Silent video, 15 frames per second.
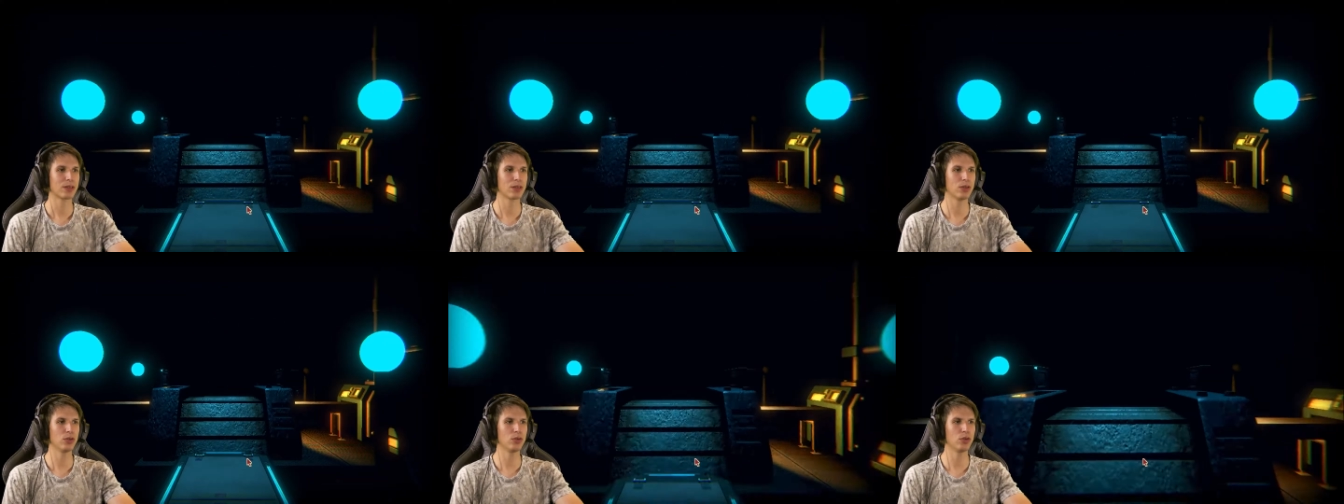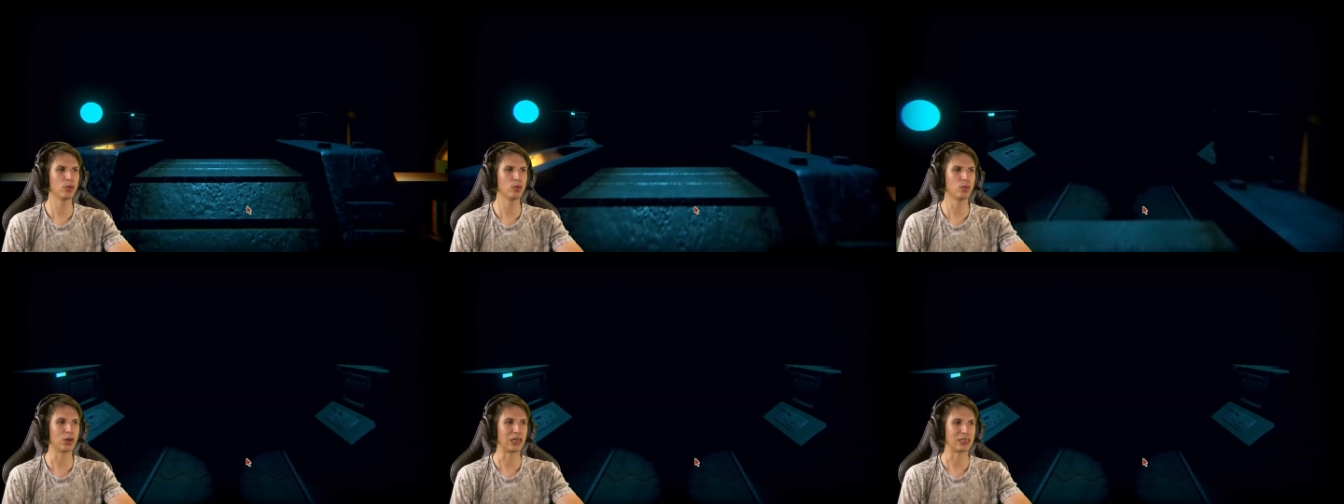You know
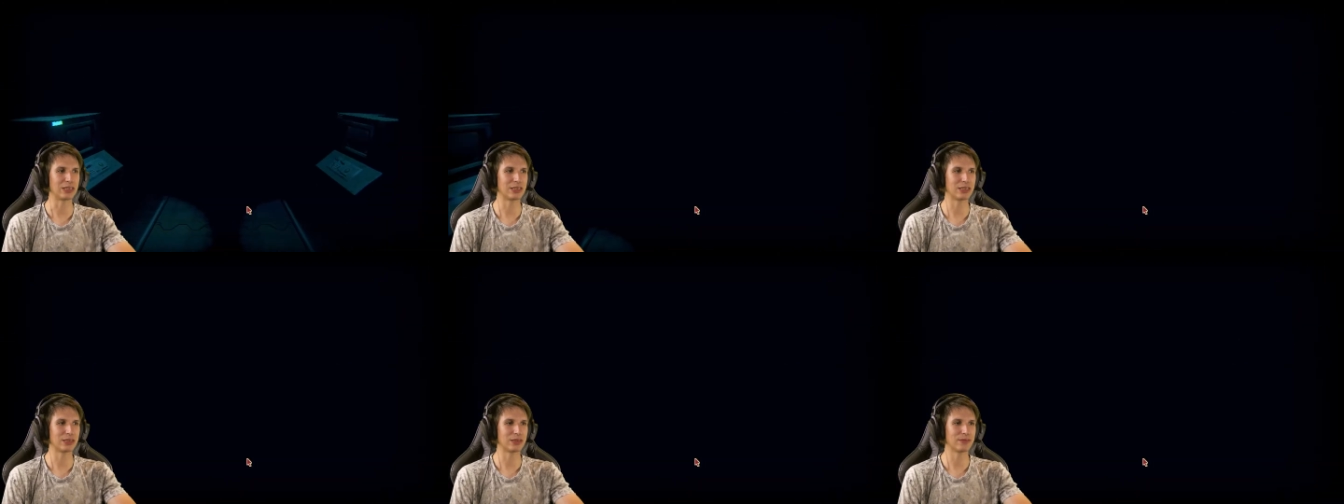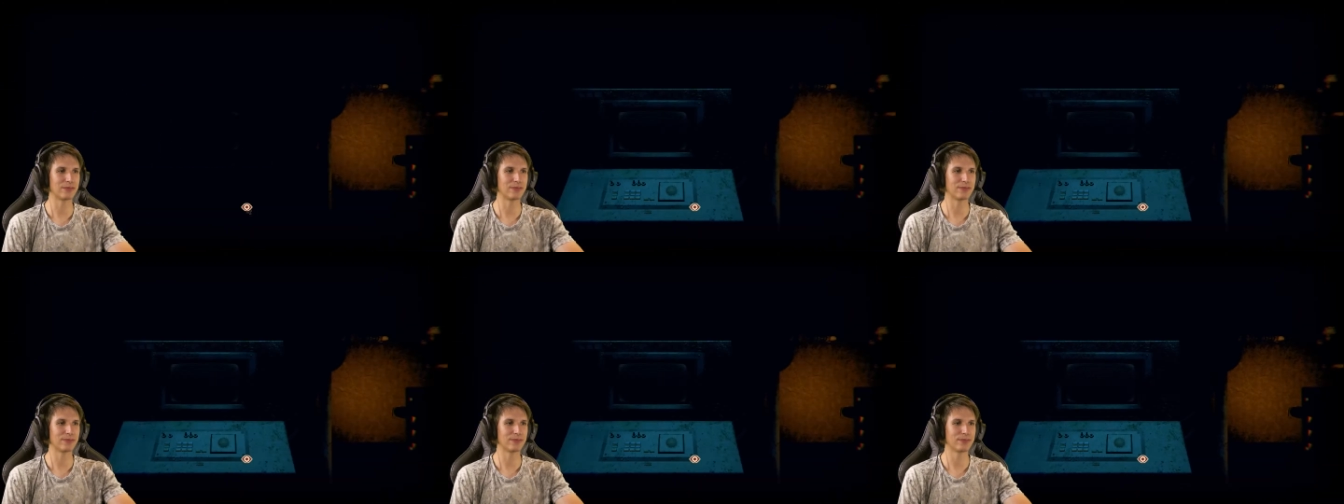what?
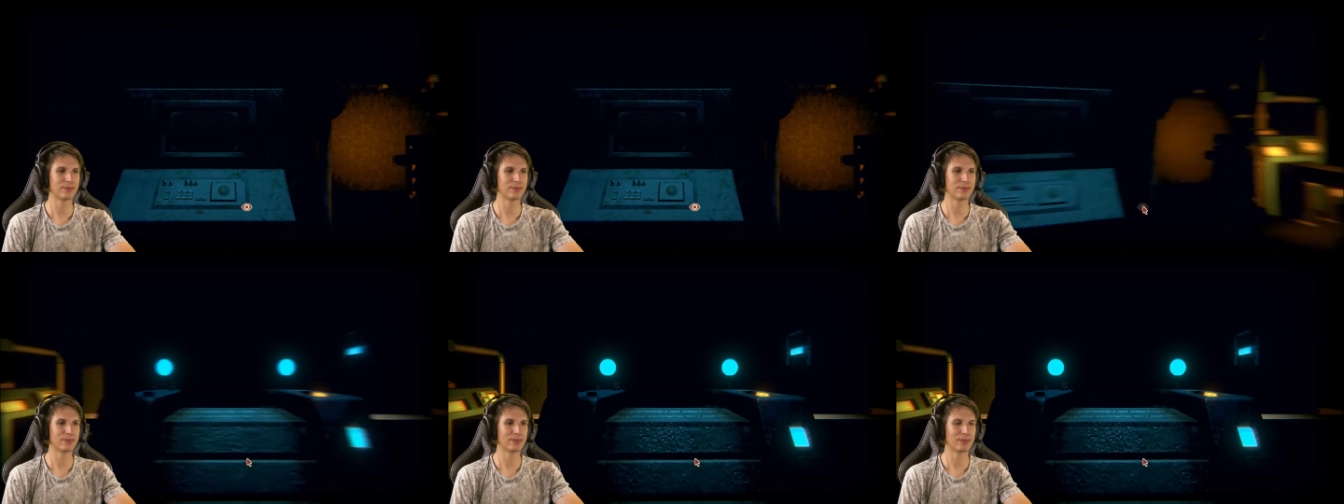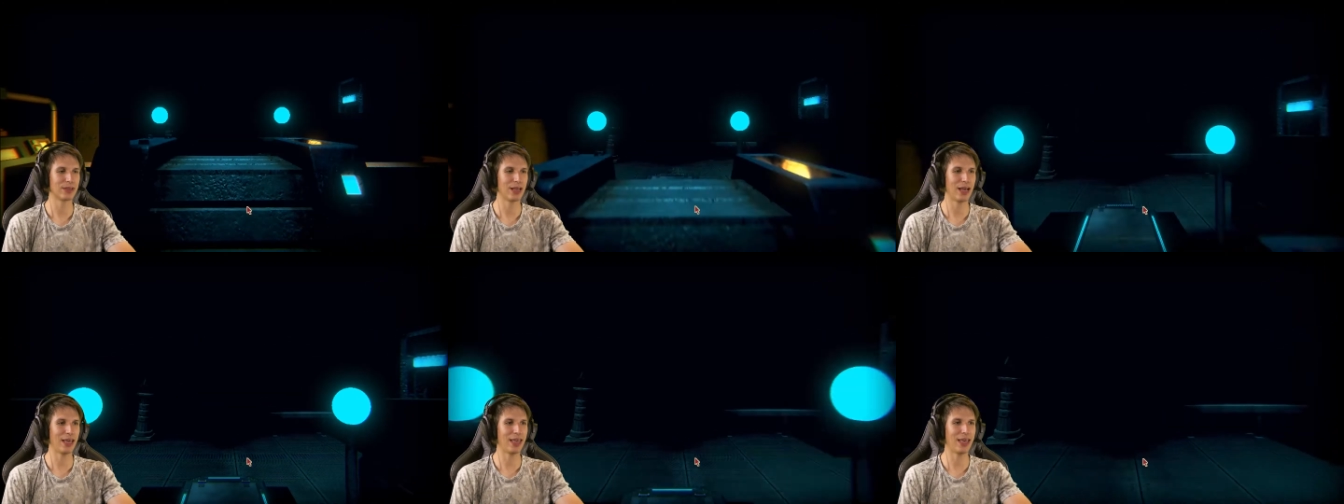
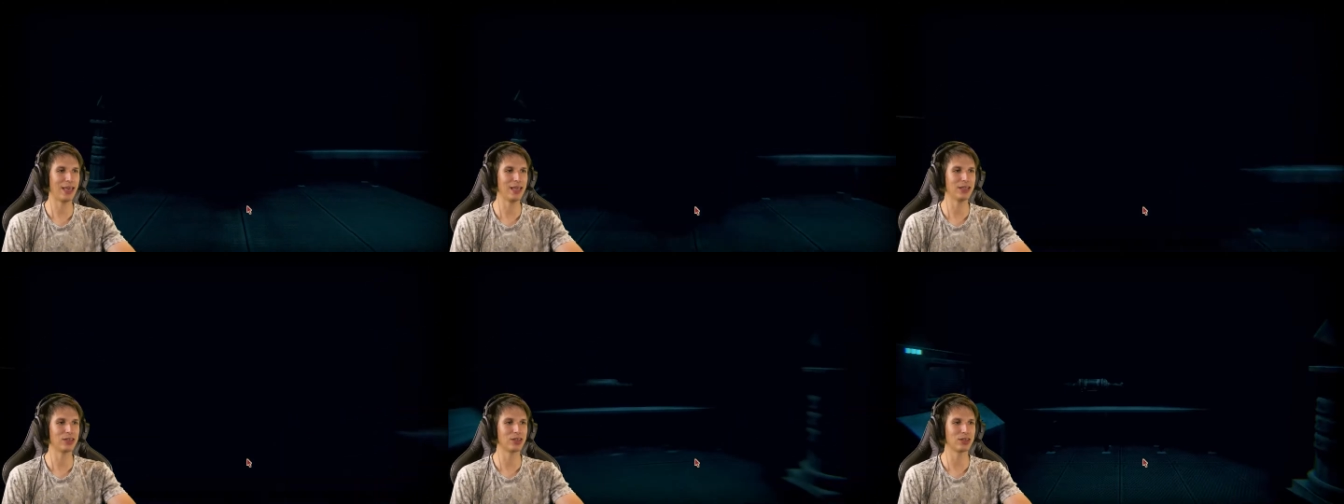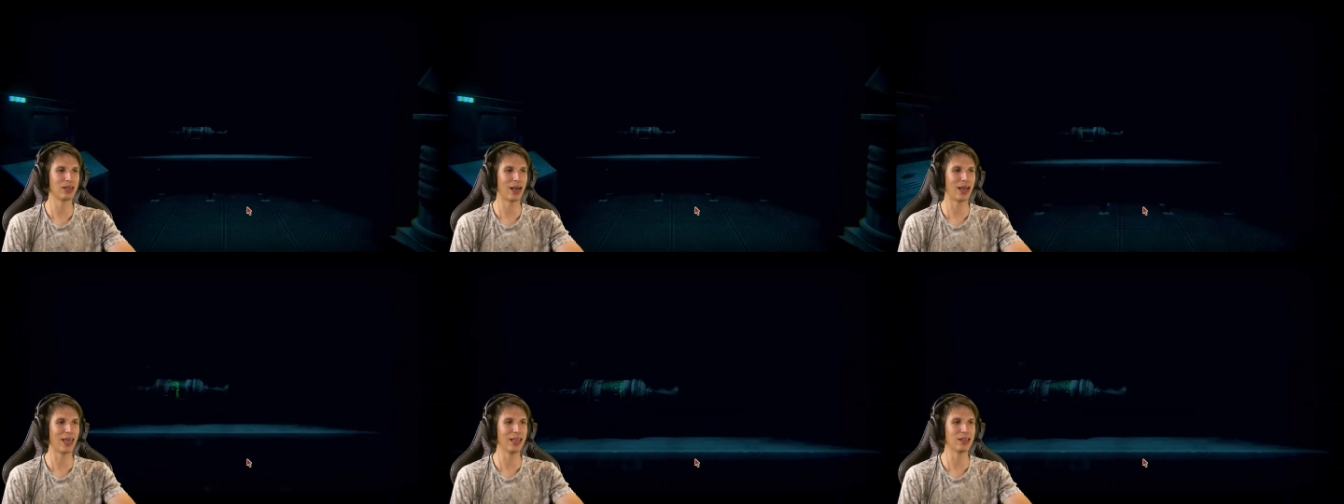I hate
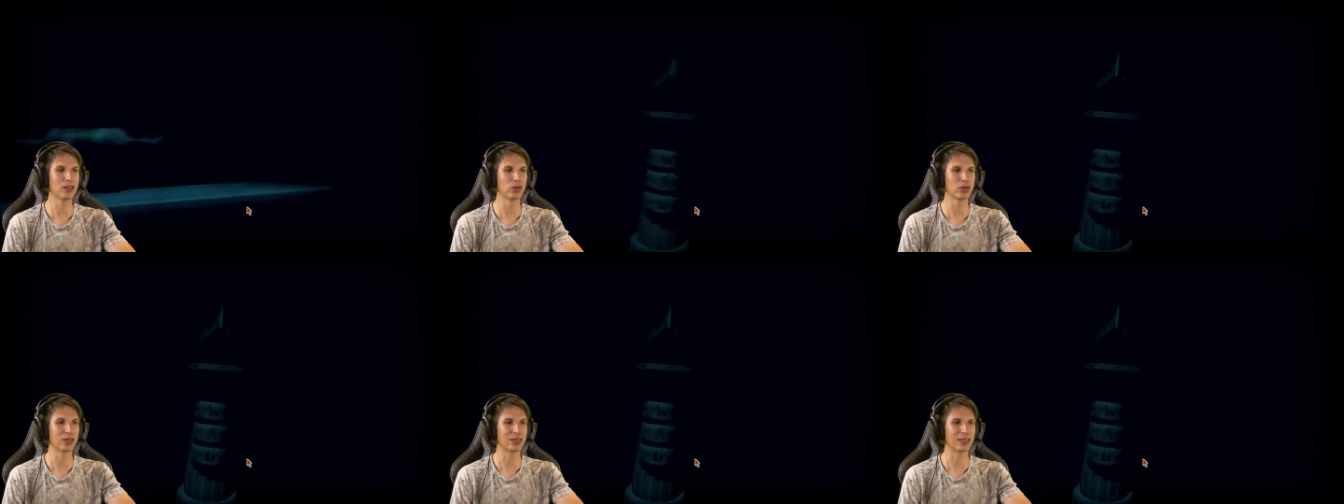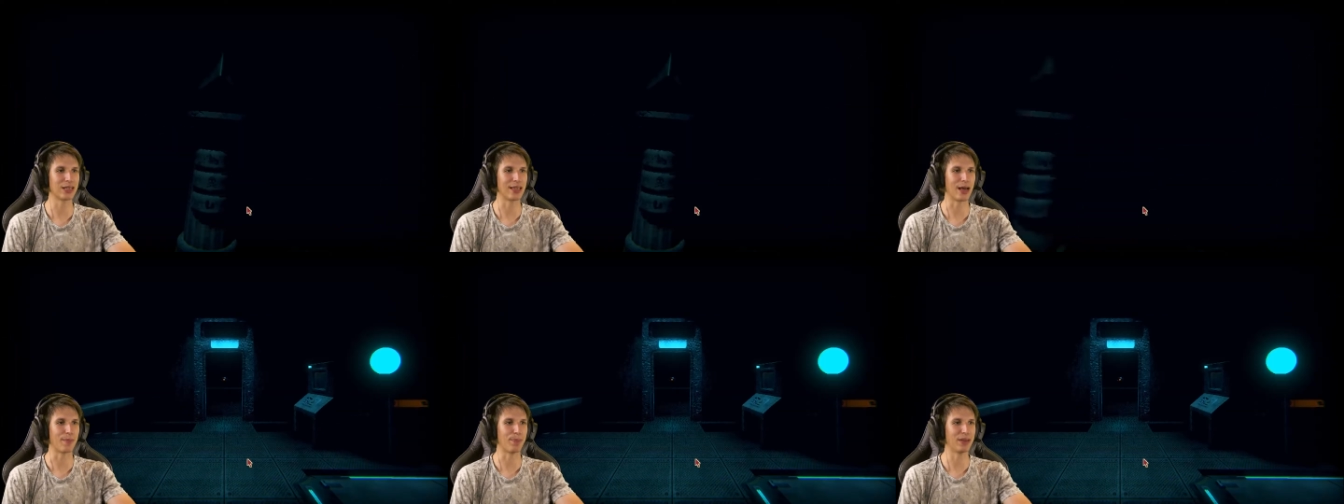I hate looking that
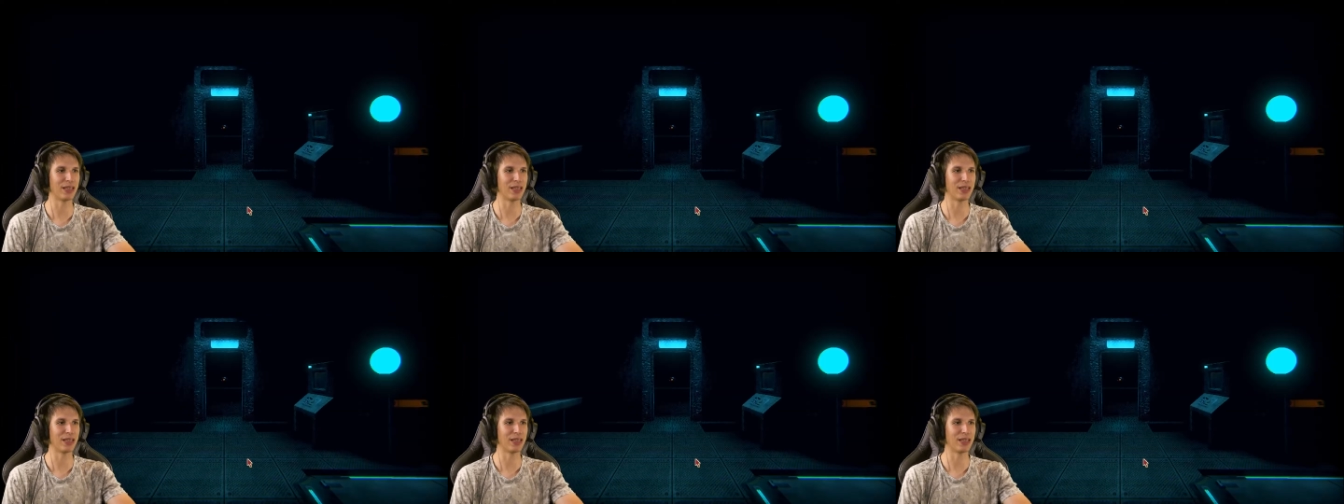up,